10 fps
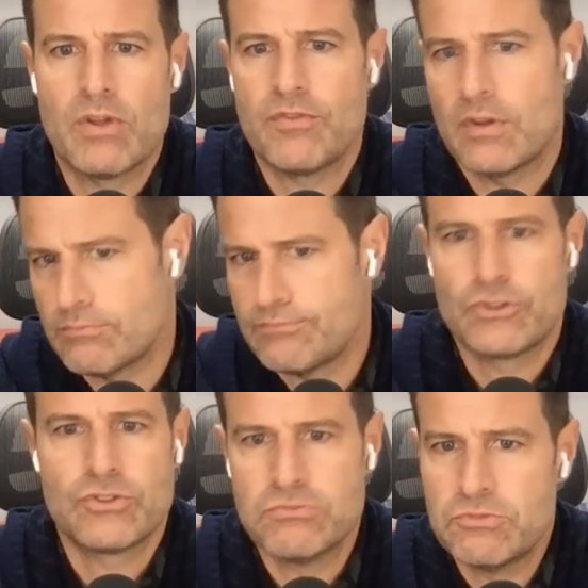if I'm
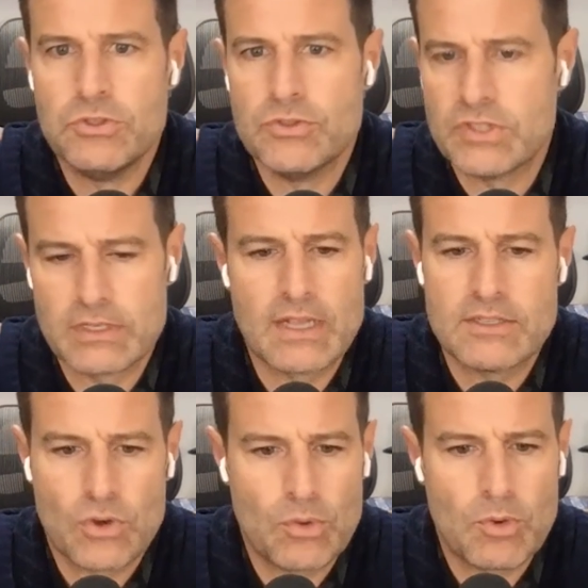using that
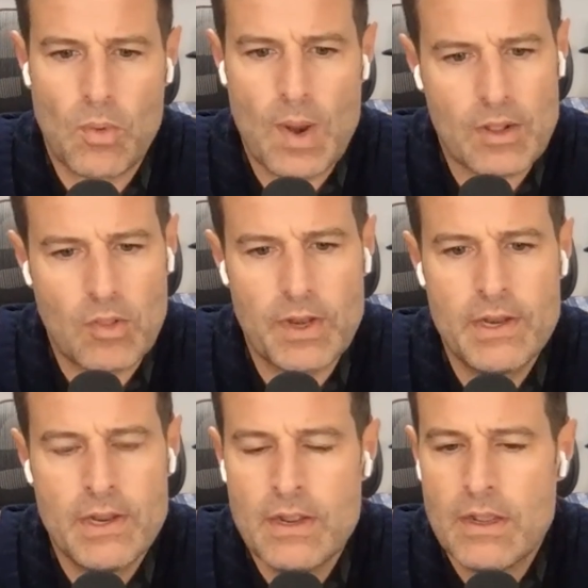term correctly.
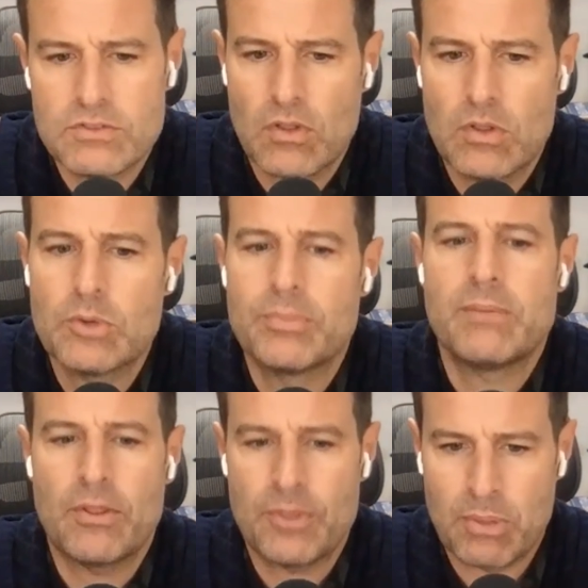Tell a little bit
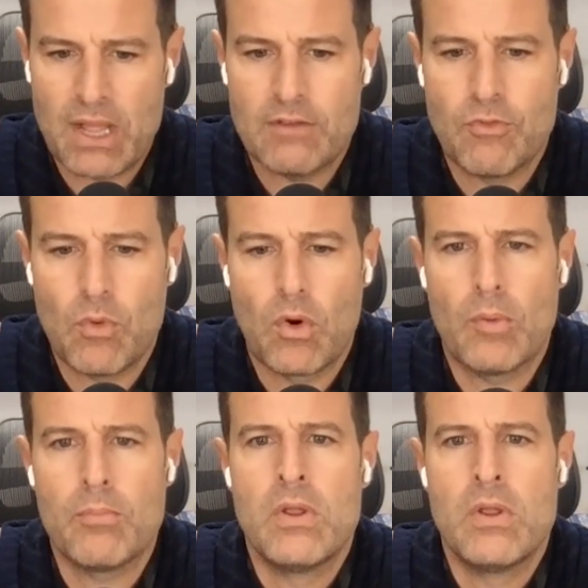about the platform